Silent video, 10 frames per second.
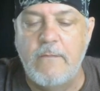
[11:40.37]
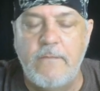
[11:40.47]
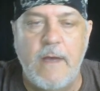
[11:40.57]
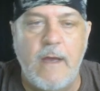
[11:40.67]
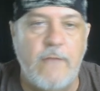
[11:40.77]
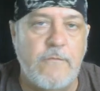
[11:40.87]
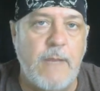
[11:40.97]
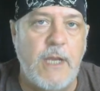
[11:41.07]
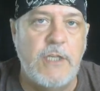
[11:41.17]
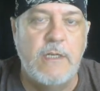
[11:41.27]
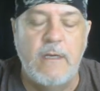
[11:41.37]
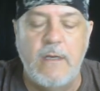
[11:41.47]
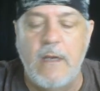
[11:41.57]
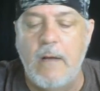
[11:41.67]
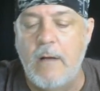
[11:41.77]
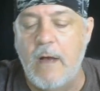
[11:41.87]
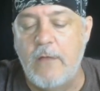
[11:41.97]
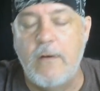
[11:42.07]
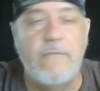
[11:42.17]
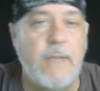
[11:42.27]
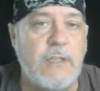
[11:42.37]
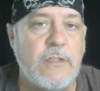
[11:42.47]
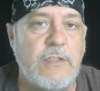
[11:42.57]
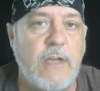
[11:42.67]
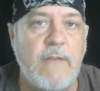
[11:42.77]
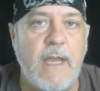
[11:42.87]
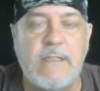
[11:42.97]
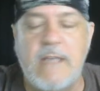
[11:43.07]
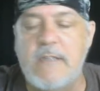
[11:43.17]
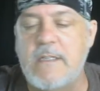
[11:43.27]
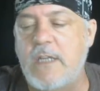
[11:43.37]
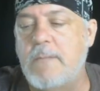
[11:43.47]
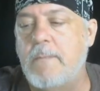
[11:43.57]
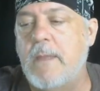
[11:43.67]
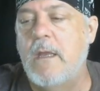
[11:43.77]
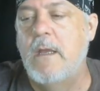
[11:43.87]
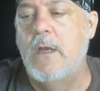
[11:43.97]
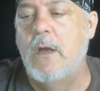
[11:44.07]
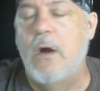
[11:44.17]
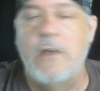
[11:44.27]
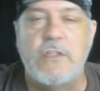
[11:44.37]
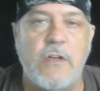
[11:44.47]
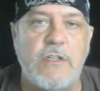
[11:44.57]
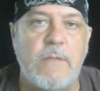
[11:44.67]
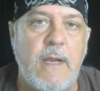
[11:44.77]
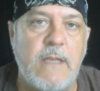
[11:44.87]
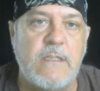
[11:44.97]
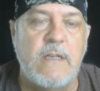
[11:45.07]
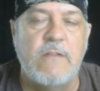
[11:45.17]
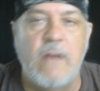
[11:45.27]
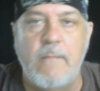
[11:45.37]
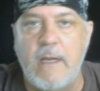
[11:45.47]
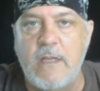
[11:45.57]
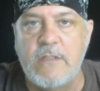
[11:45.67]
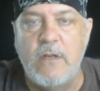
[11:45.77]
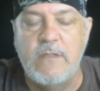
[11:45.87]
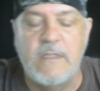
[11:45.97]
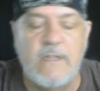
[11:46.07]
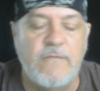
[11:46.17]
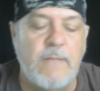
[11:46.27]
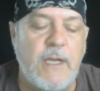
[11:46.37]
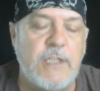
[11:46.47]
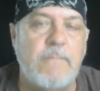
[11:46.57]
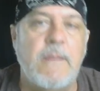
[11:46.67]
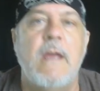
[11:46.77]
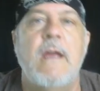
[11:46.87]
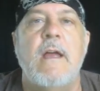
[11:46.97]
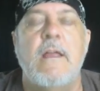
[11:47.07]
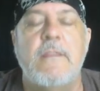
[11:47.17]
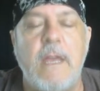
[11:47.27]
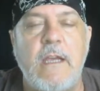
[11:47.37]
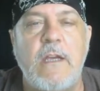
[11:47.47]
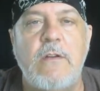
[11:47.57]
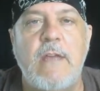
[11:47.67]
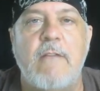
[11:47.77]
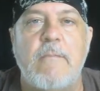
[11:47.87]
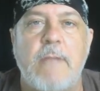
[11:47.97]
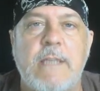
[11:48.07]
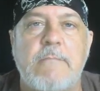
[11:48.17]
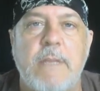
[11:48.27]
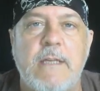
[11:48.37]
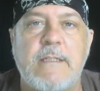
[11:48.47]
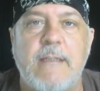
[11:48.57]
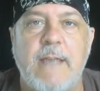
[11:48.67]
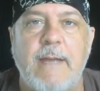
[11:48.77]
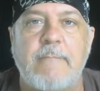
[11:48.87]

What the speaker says: information and other information on JFK assassination on your social medias and stuff so everybody else knows this information. Thank you. You have a pleasant day.